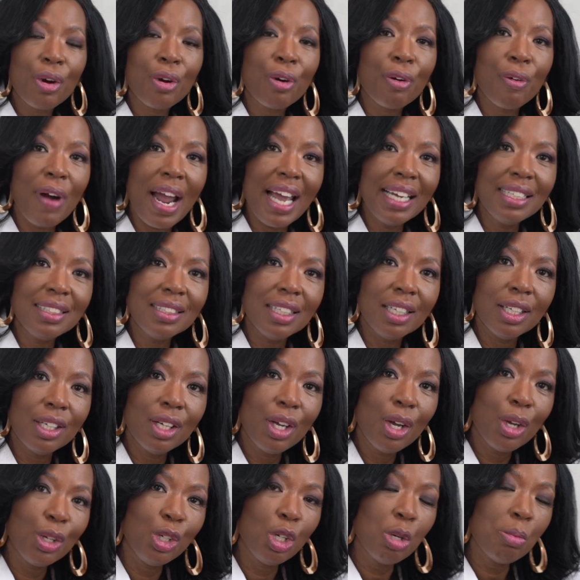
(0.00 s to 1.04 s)

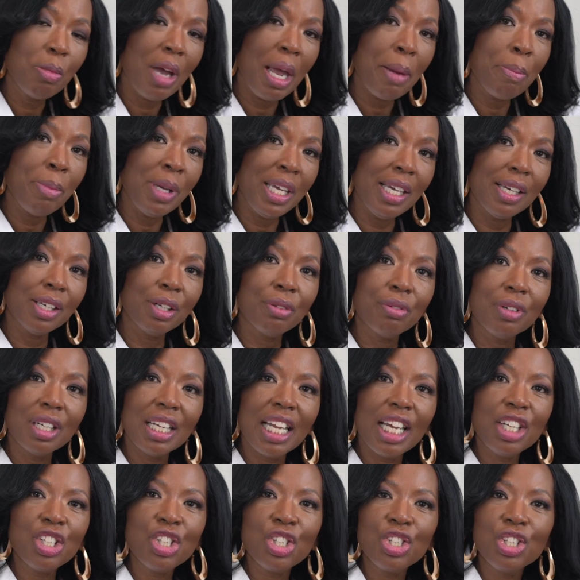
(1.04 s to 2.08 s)
Granted, you may be in a
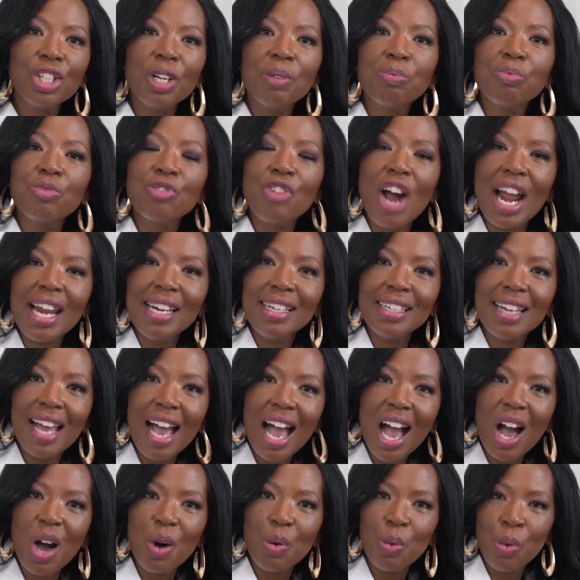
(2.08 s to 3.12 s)
relationship right
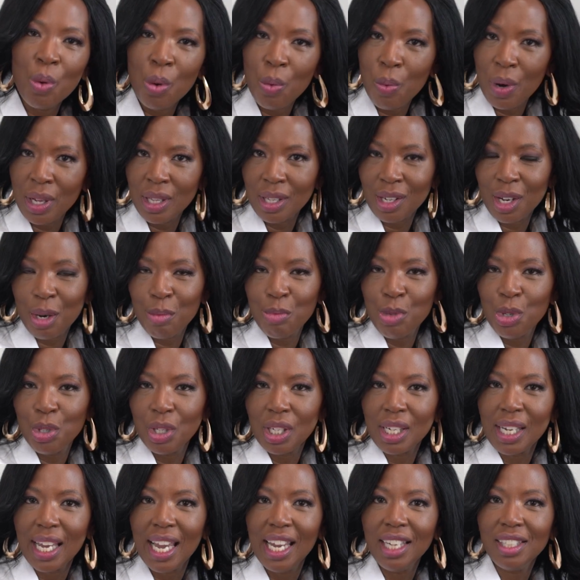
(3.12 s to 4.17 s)
now where the
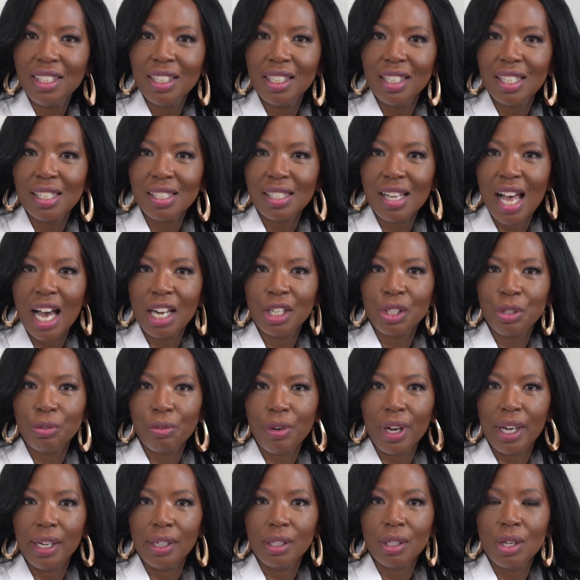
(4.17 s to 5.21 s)
communication is not
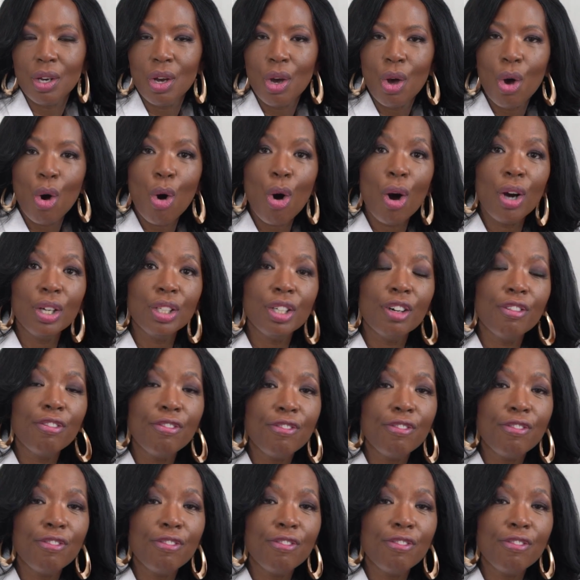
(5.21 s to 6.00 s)
great or you're